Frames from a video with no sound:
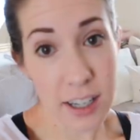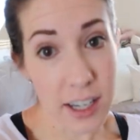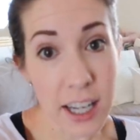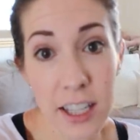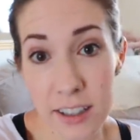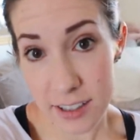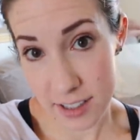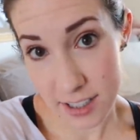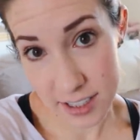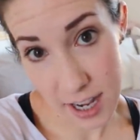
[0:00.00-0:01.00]

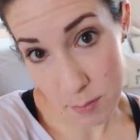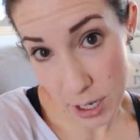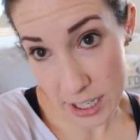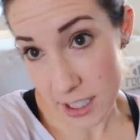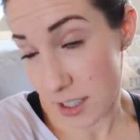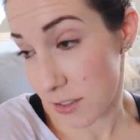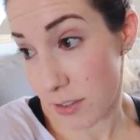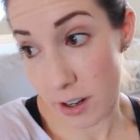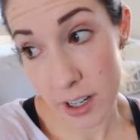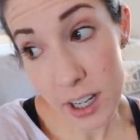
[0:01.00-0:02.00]
Needless to say, Micah is
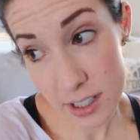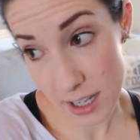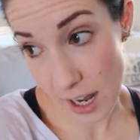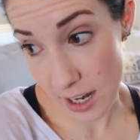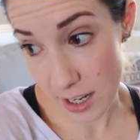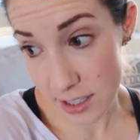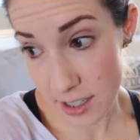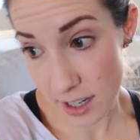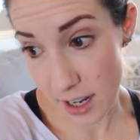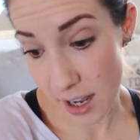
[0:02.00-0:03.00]
very excited.